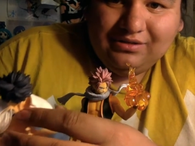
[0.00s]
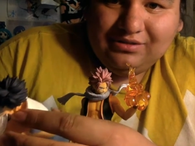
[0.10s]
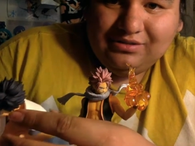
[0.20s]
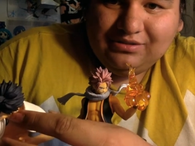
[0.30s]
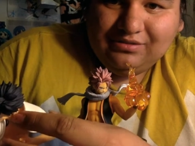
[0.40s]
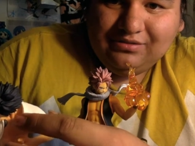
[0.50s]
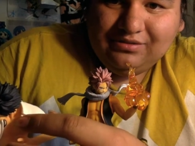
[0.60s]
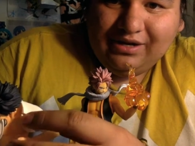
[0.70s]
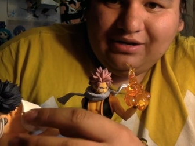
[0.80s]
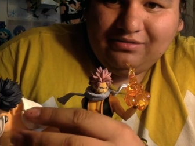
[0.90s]
So
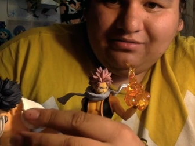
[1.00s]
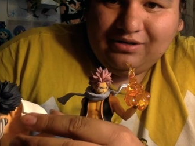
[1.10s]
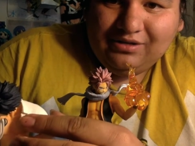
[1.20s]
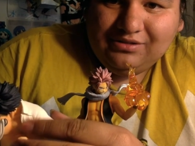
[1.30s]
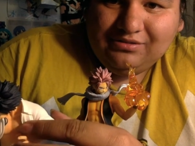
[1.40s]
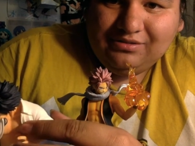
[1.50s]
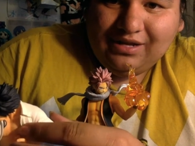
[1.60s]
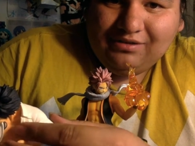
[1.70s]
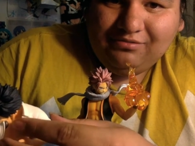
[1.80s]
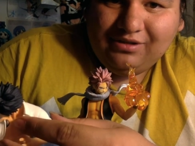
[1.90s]
I don't want to do
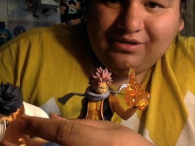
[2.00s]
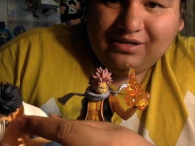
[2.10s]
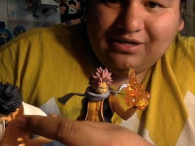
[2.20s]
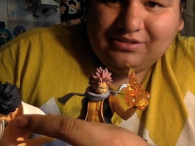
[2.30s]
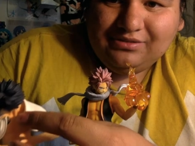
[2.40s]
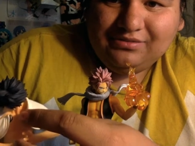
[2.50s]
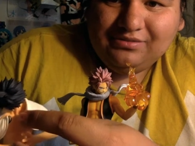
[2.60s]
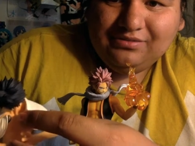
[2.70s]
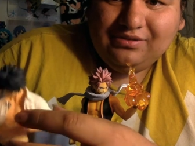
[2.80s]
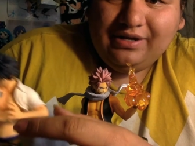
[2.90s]
that with Natsu.
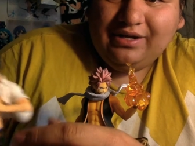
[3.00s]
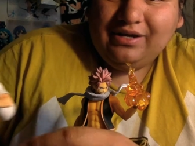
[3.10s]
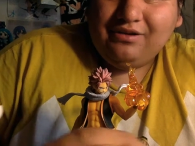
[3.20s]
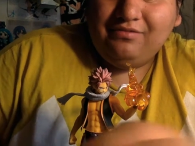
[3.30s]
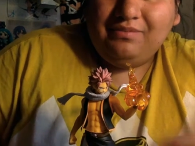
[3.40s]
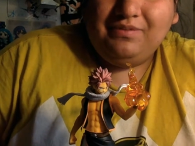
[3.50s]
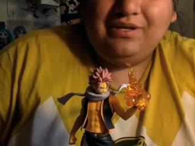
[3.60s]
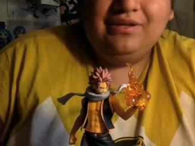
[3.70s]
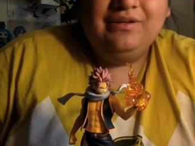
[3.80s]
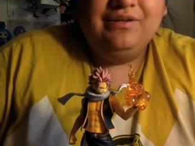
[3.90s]
I kind of ripped
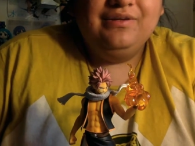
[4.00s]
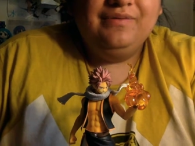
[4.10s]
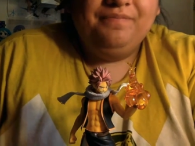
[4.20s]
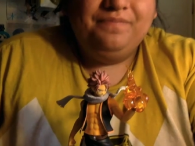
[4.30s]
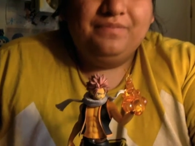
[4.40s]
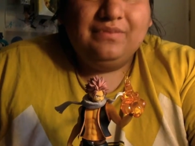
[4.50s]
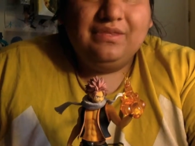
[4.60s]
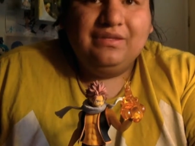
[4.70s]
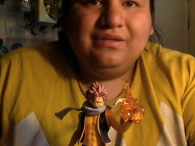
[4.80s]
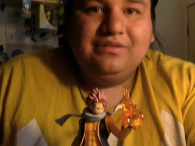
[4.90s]
it.
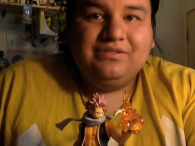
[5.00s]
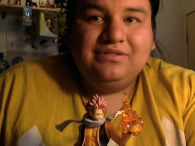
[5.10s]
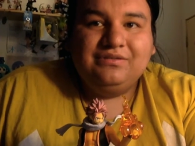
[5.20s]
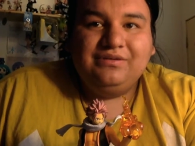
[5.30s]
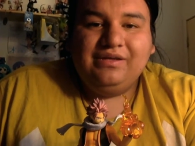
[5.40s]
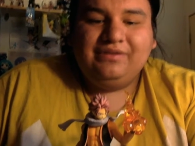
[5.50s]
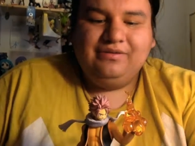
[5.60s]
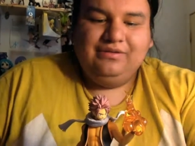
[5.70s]
So yeah.